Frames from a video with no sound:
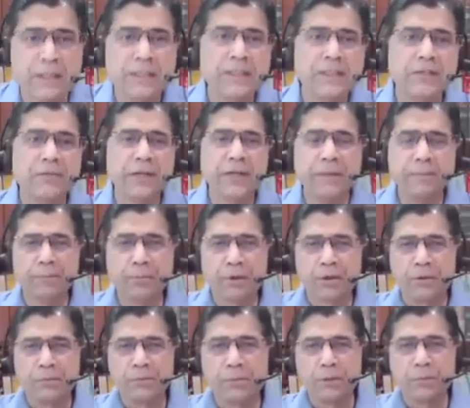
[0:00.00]
This is a very
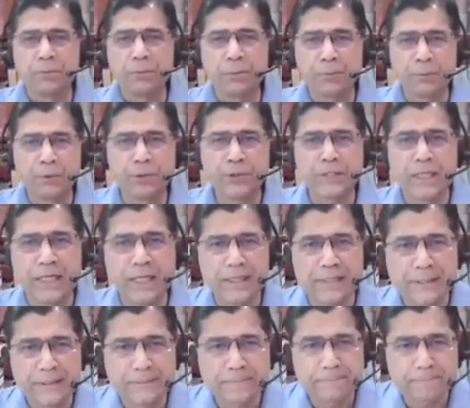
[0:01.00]
important one.
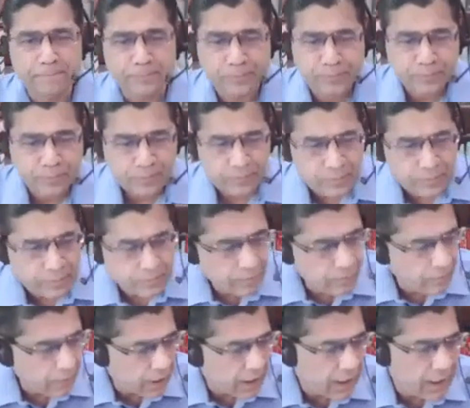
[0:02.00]
Proportionality.
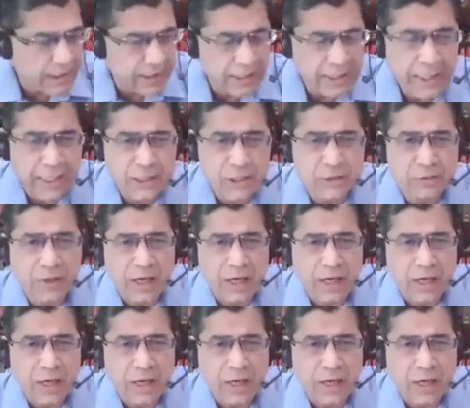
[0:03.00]
In the case